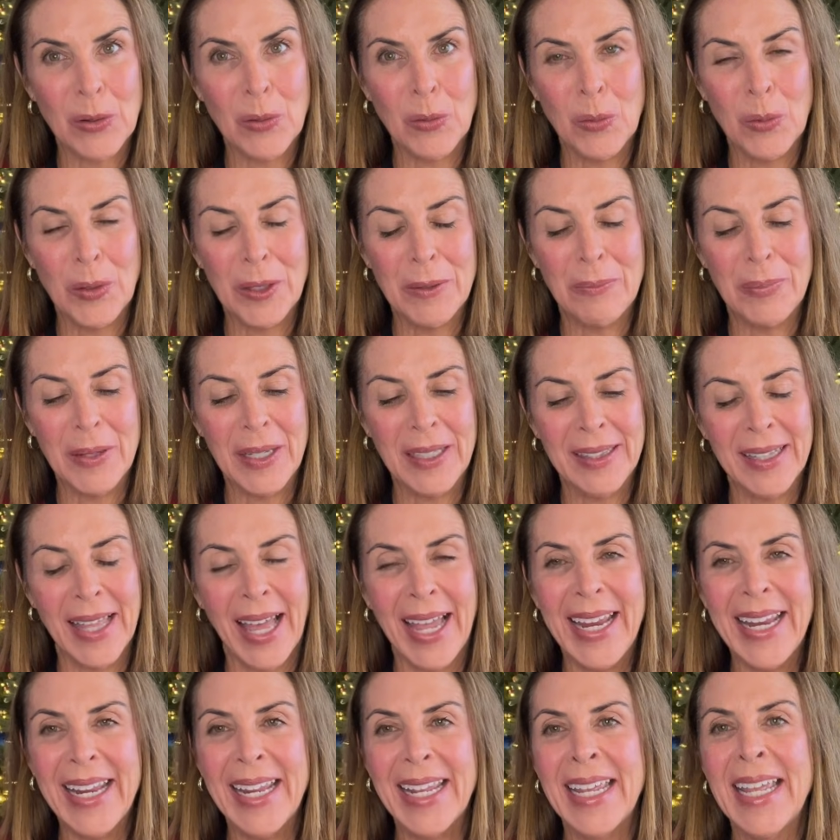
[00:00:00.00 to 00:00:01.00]
would be
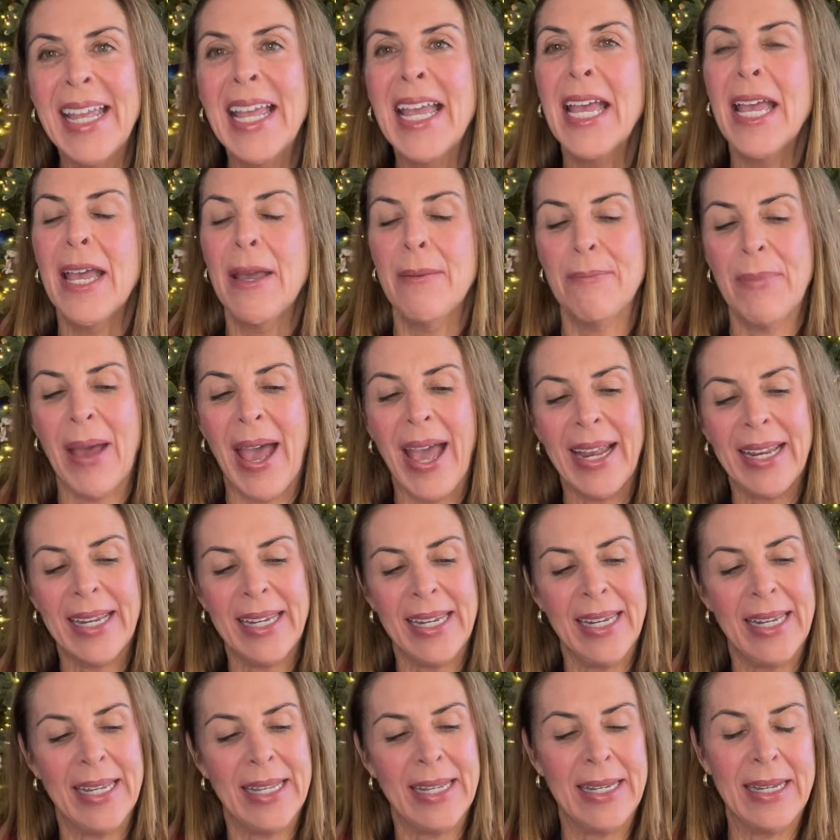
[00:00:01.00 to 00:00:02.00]
like back
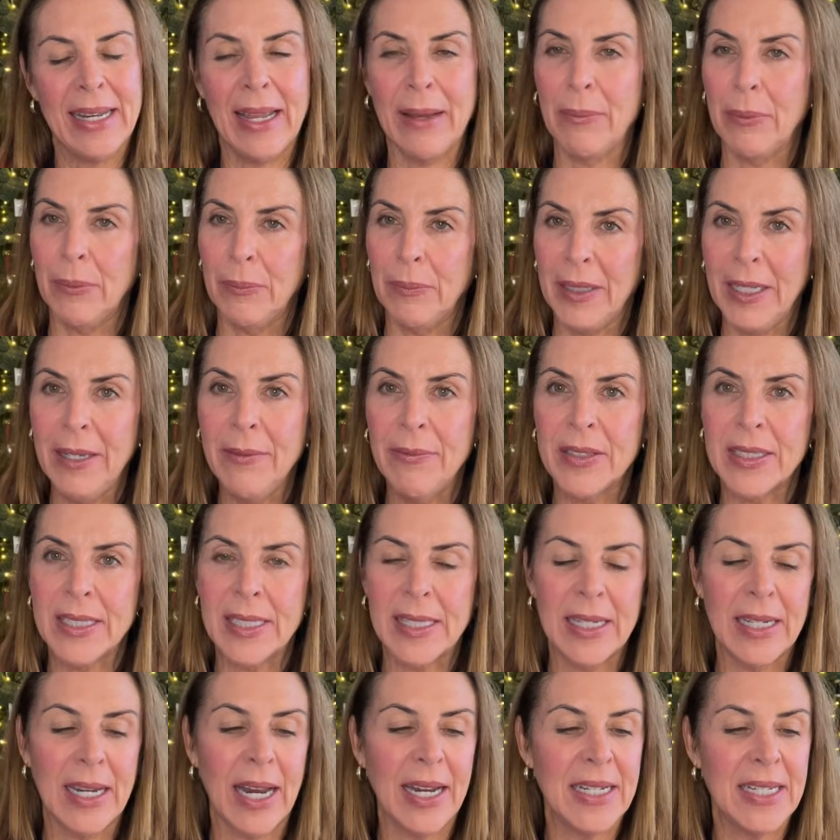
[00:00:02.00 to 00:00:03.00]
in, I believe it's
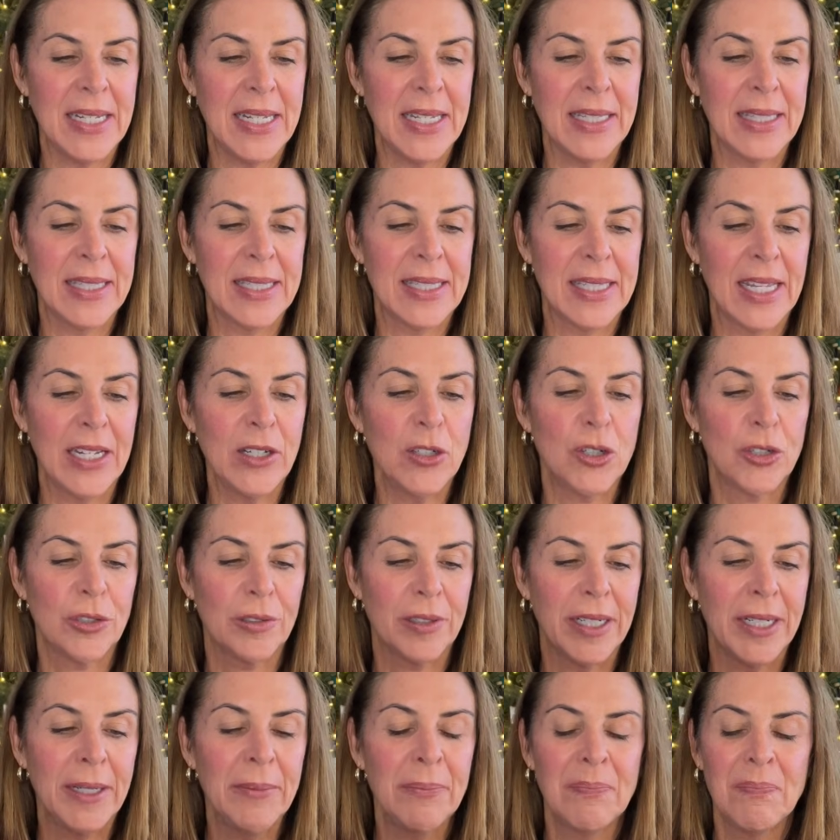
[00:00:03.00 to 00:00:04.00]
the 19th
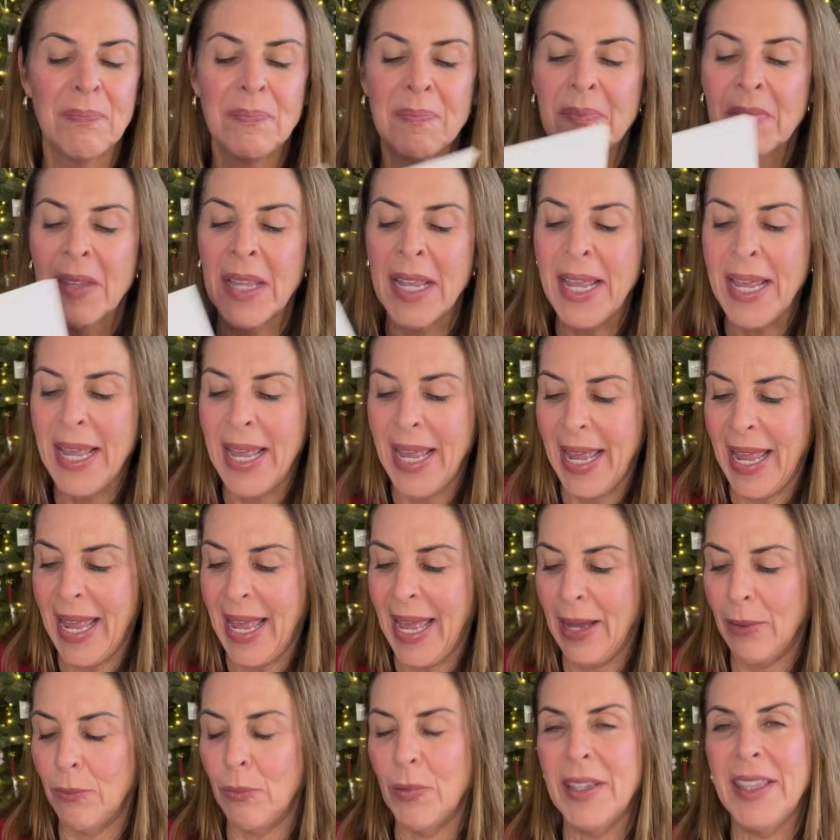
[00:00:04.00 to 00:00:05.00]
century,
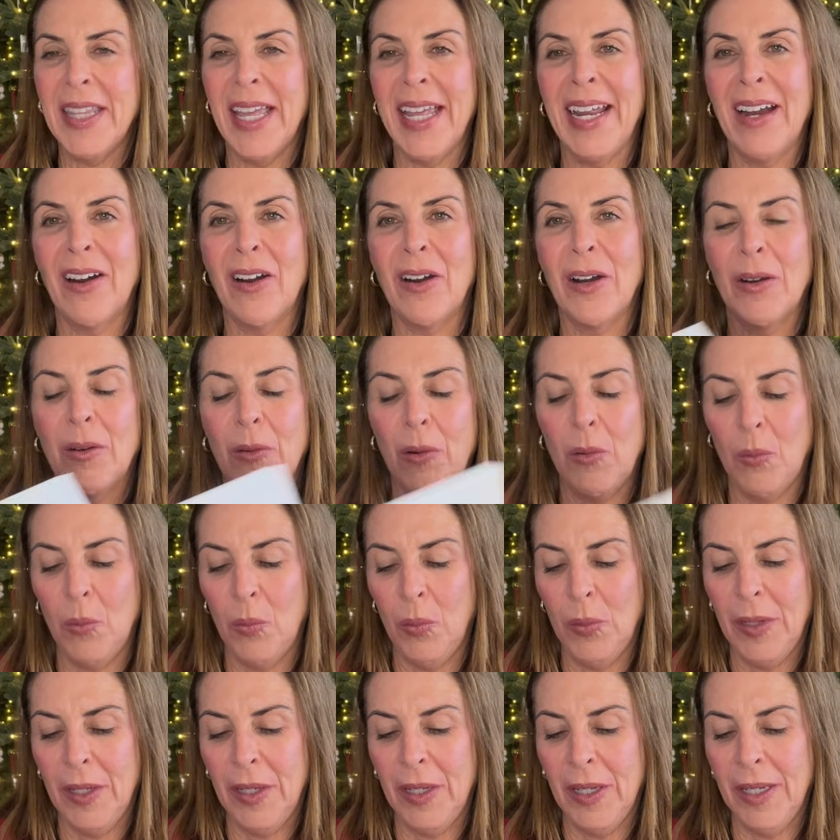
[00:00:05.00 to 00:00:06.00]
and when they are
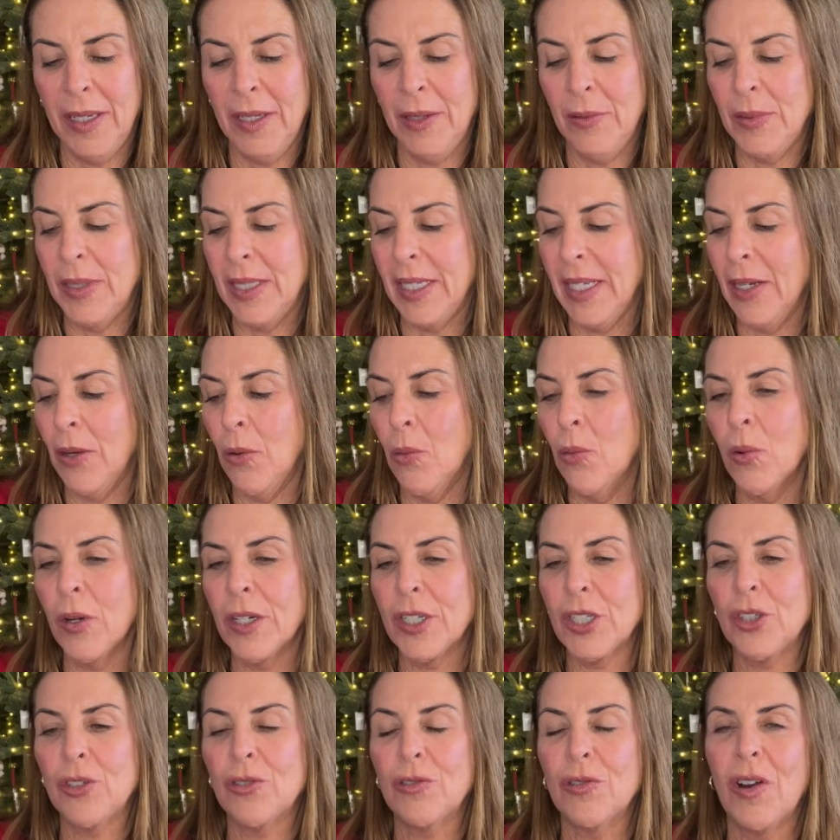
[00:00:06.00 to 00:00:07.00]
using
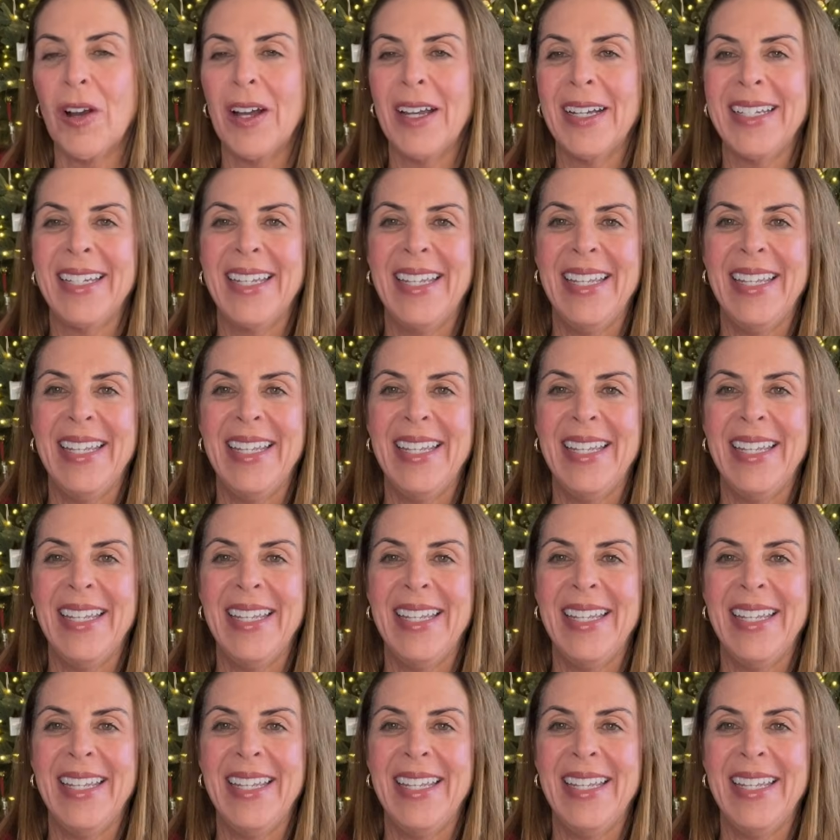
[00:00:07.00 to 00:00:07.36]
horse-drawn